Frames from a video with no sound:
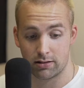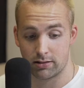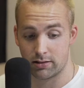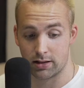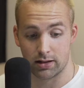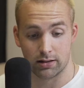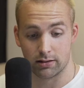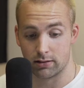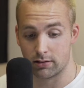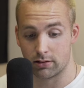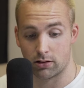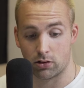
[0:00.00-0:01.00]
then
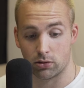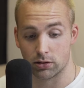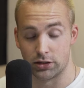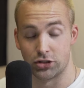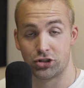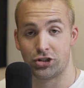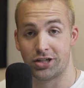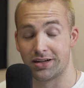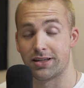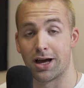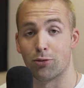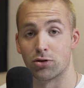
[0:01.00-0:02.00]
holy
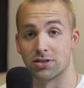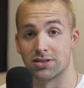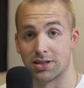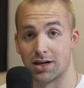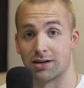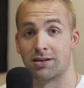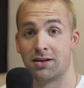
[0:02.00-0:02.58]
shit, that would have sucked.